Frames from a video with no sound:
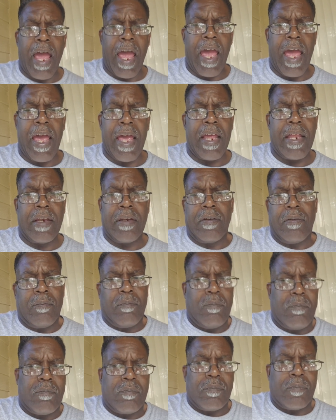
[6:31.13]

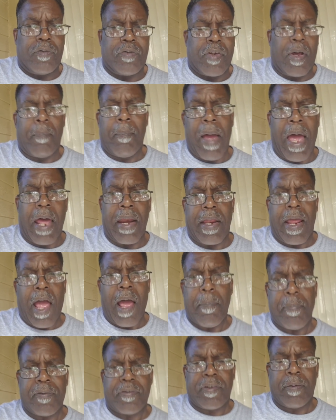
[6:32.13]
and somebody
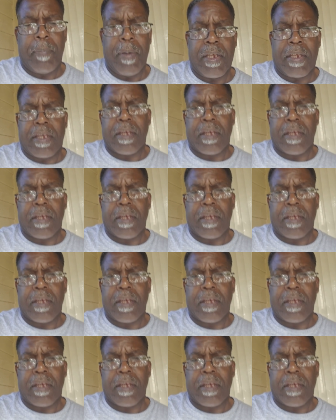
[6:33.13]
happens to be